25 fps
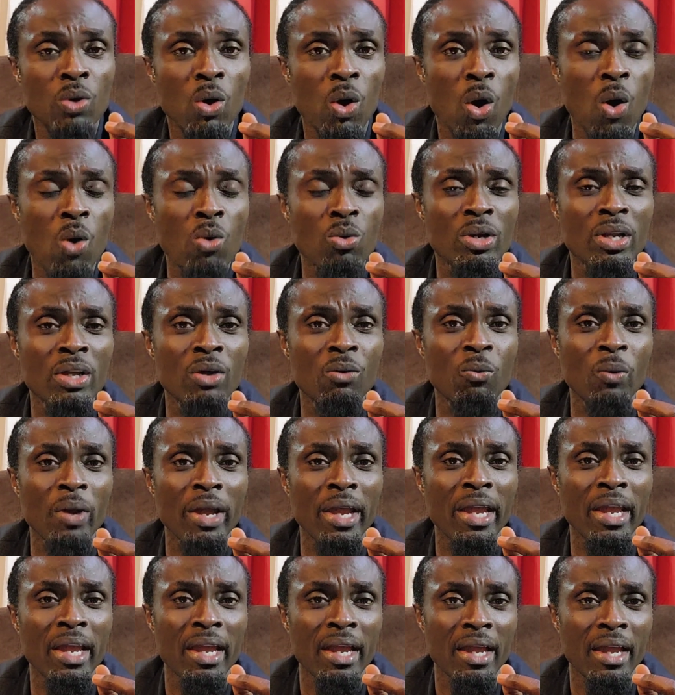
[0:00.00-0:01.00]
Only
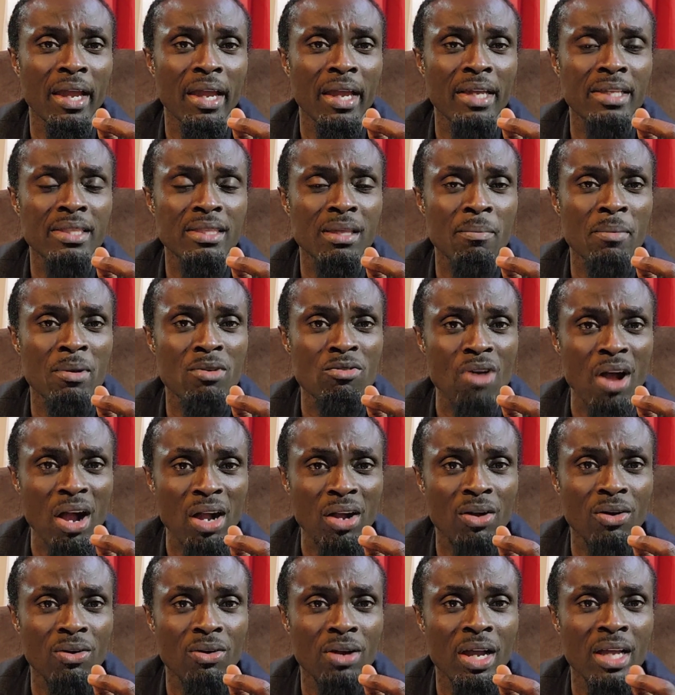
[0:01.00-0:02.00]
way it's a
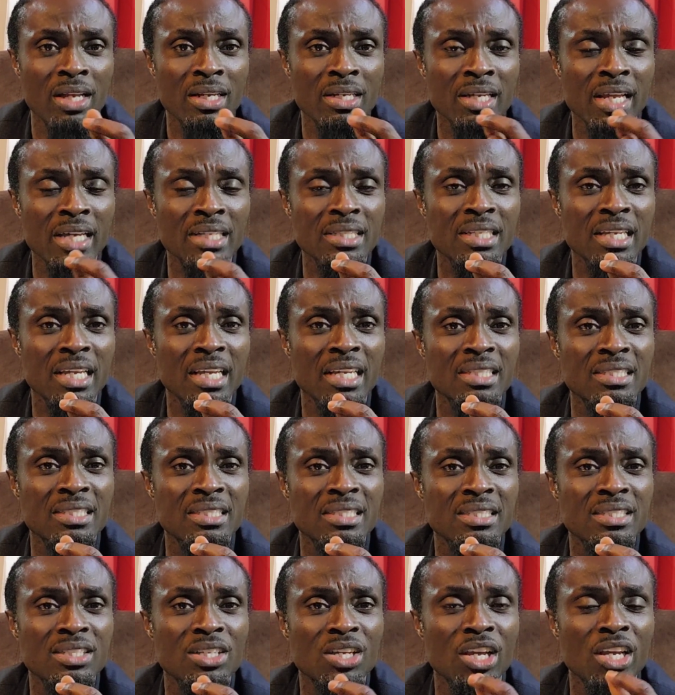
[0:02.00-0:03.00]
miracle unless
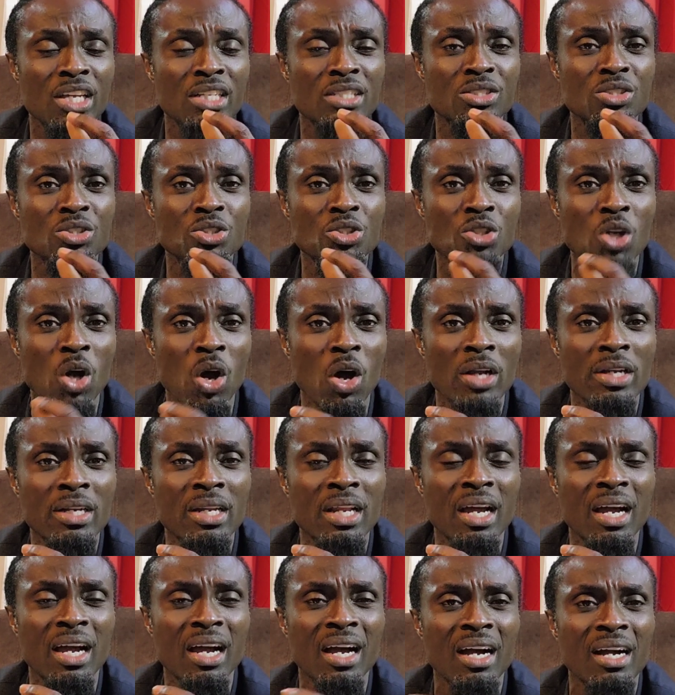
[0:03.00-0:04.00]
it's it done
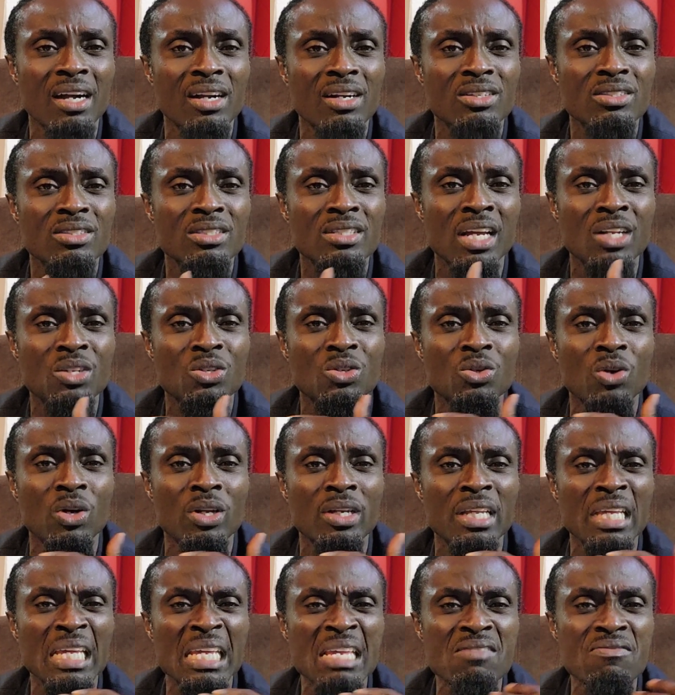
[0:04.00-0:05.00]
that you don't
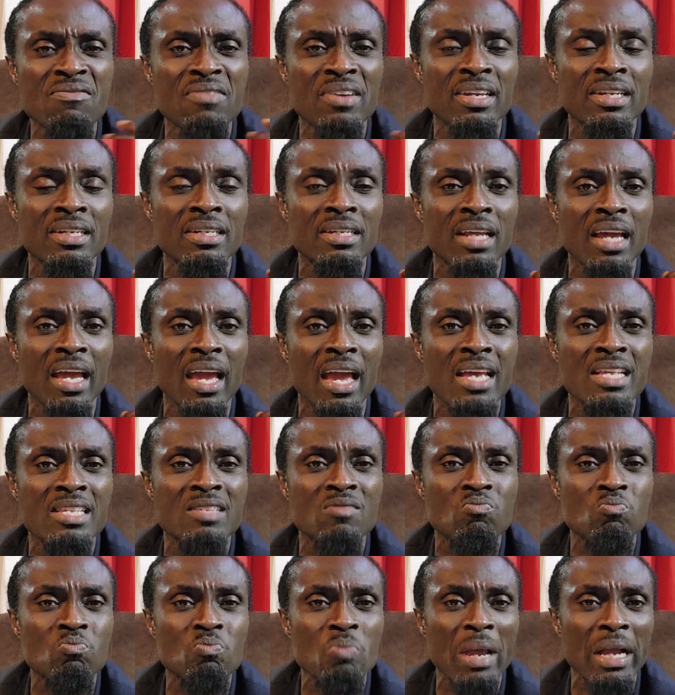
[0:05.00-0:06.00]
even
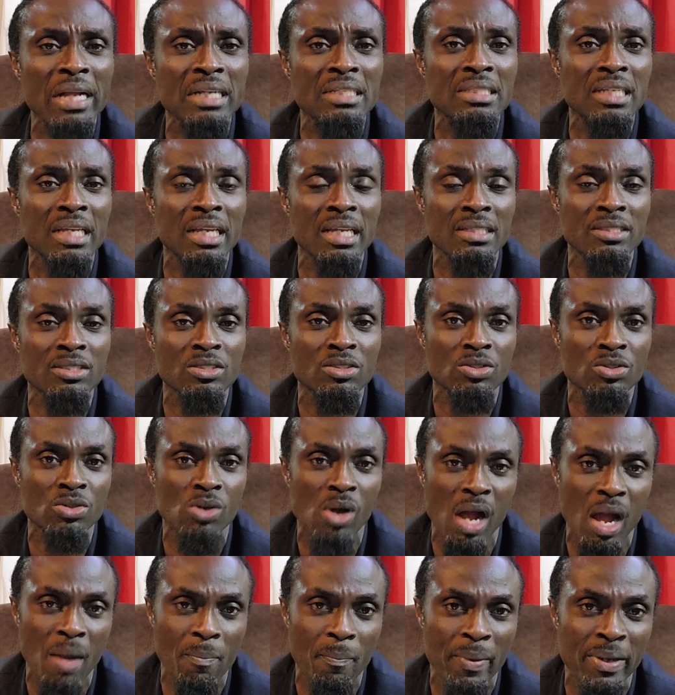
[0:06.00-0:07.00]
expect it to
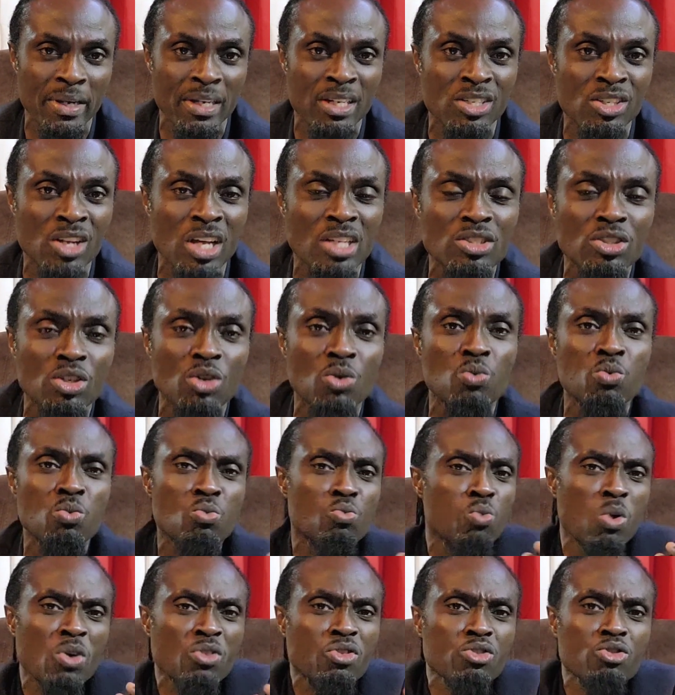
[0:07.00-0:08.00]
happen. It, not, it
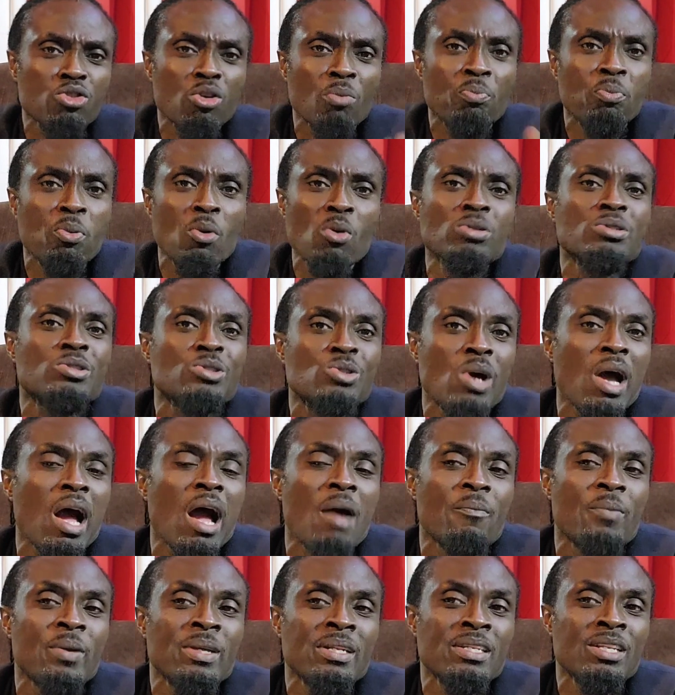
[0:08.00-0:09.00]
wasn't supposed to
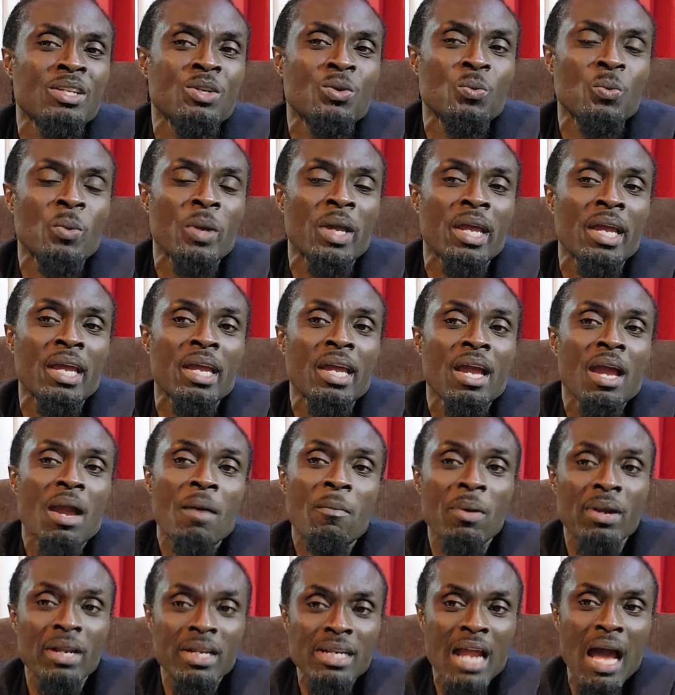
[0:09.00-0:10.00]
happen that way,
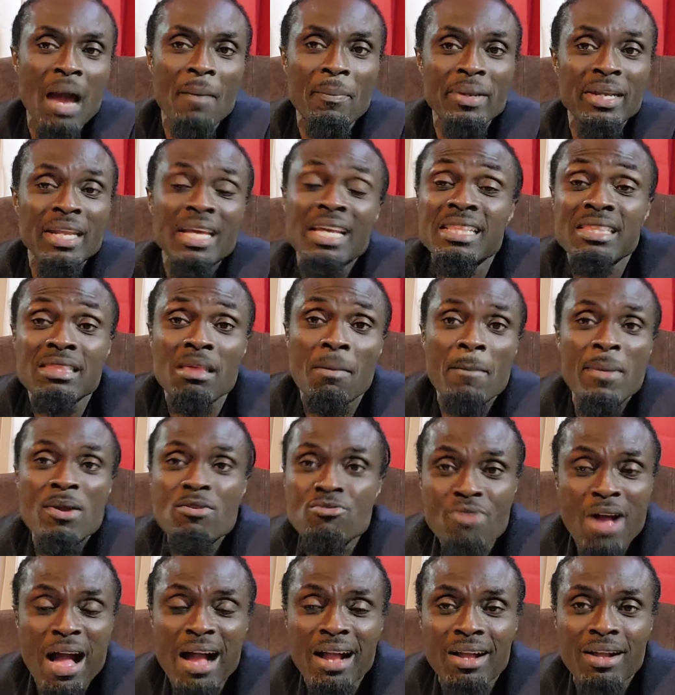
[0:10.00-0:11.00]
but it happened. It's a
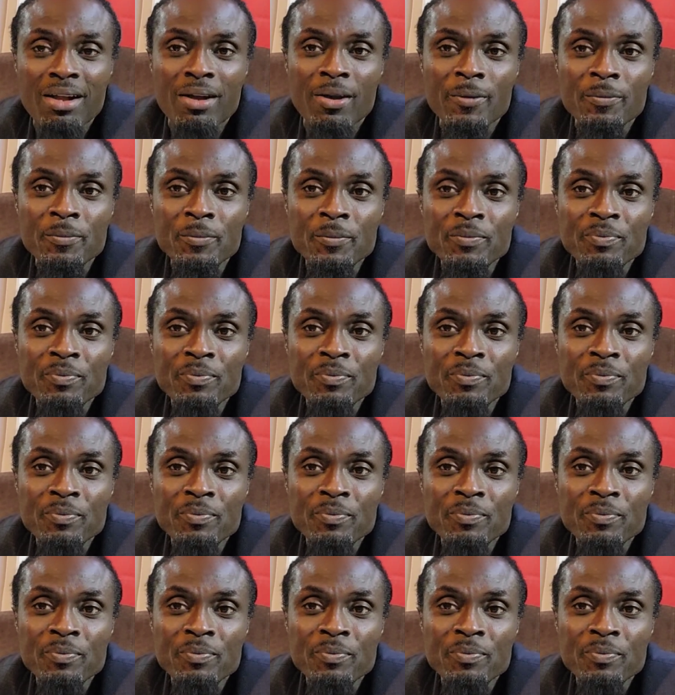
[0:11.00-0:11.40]
miracle